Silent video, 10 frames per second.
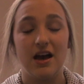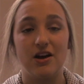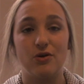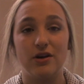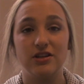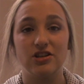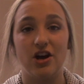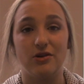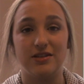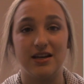According to
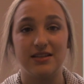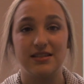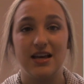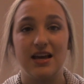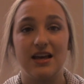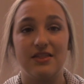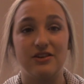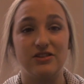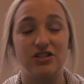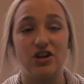Hotez,
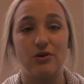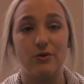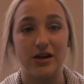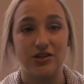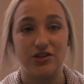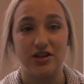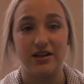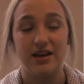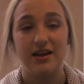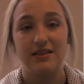there is no
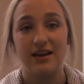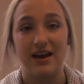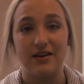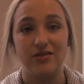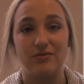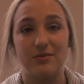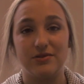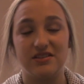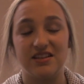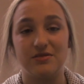question that Gavi
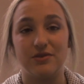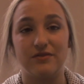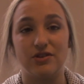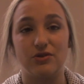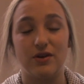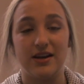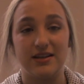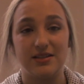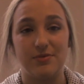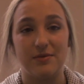represents one of the
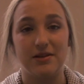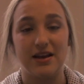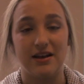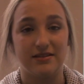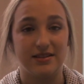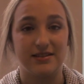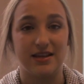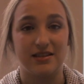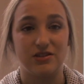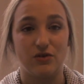greatest public health
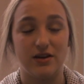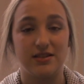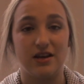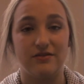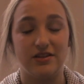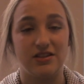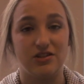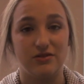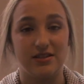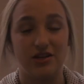success stories of this
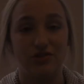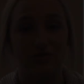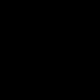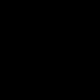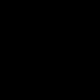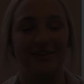new century.